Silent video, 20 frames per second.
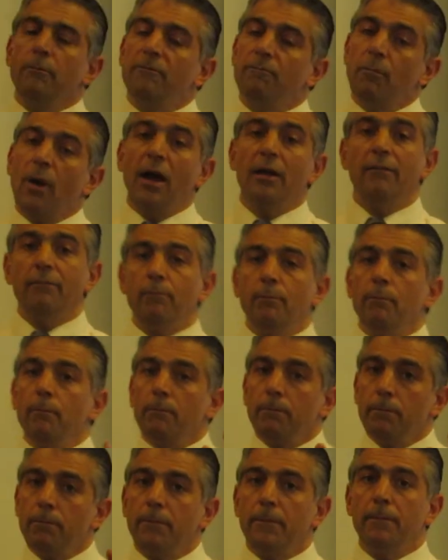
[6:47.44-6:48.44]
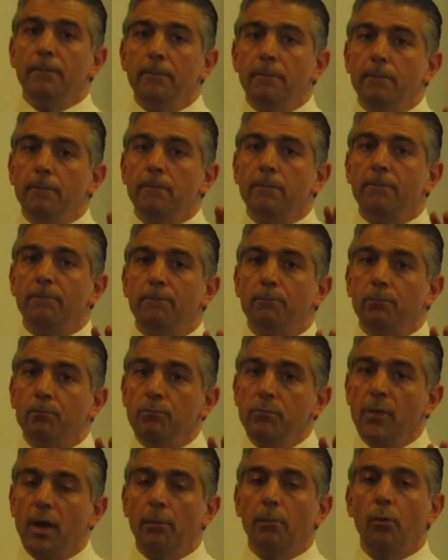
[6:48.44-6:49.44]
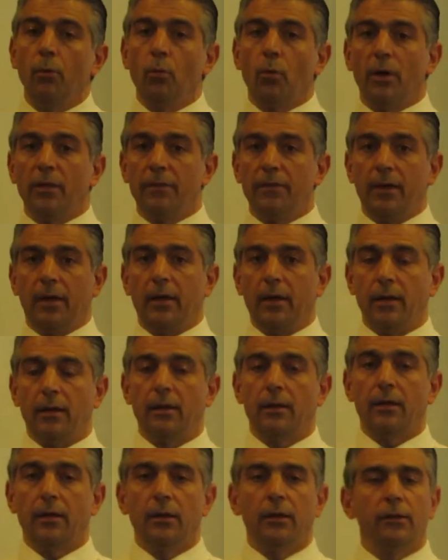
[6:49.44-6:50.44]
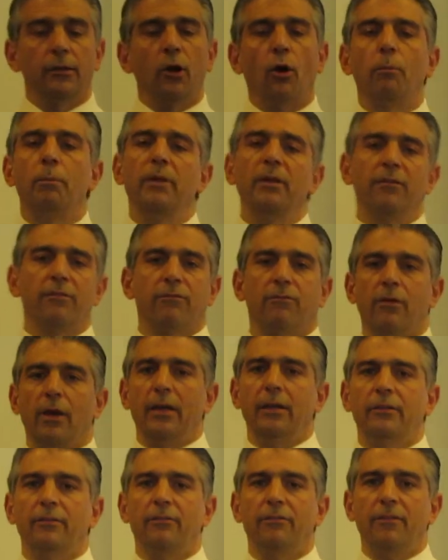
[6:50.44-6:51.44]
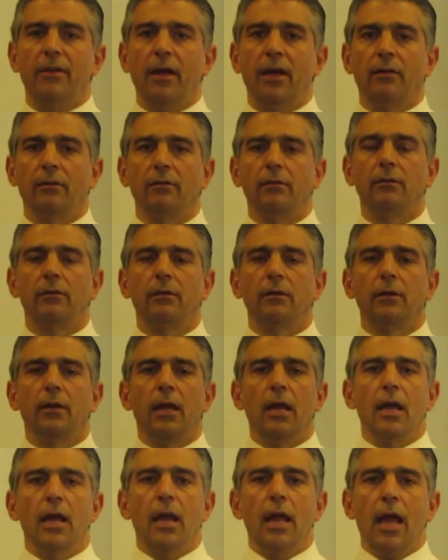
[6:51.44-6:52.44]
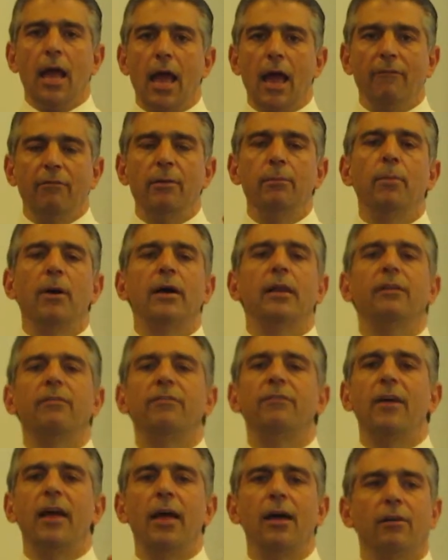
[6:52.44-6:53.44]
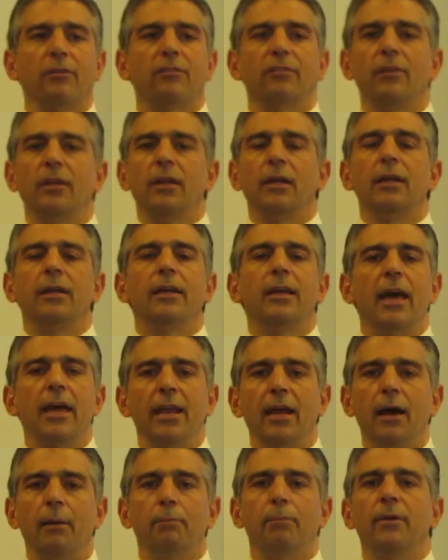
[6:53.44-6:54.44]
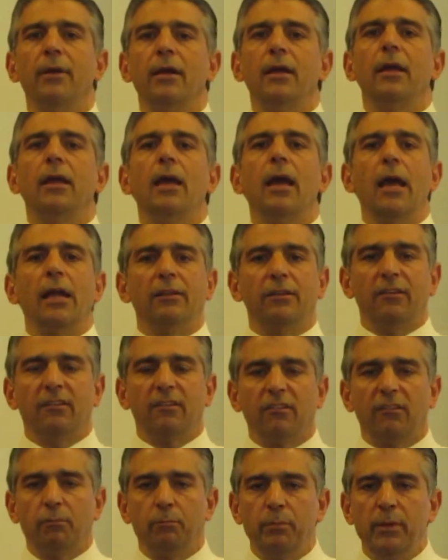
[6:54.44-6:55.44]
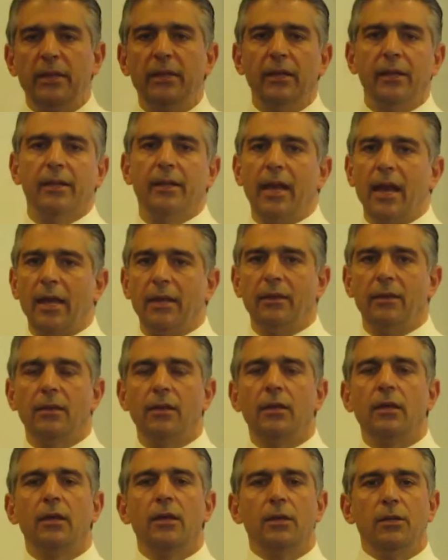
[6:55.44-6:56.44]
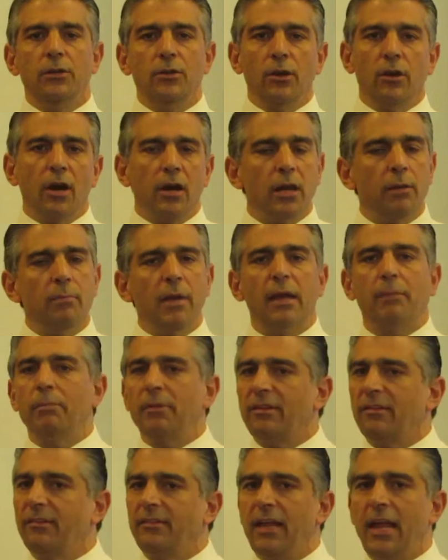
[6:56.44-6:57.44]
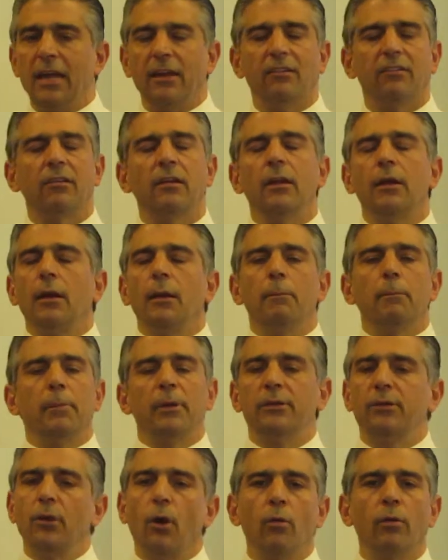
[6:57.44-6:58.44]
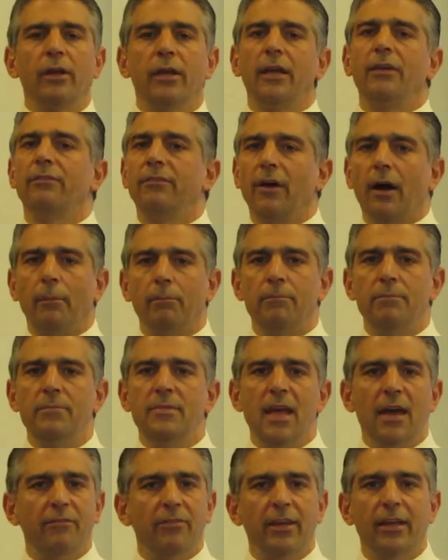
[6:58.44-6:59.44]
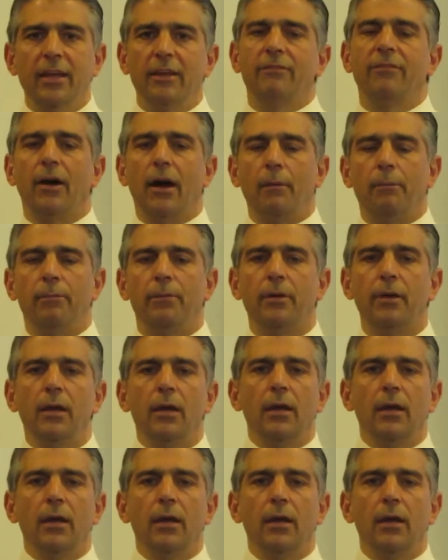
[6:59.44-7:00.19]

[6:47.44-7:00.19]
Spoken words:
my number one thing, don't be afraid to fail. Everybody fails. Get up and speak again. You're going to make mistakes, but don't give up. Never give up.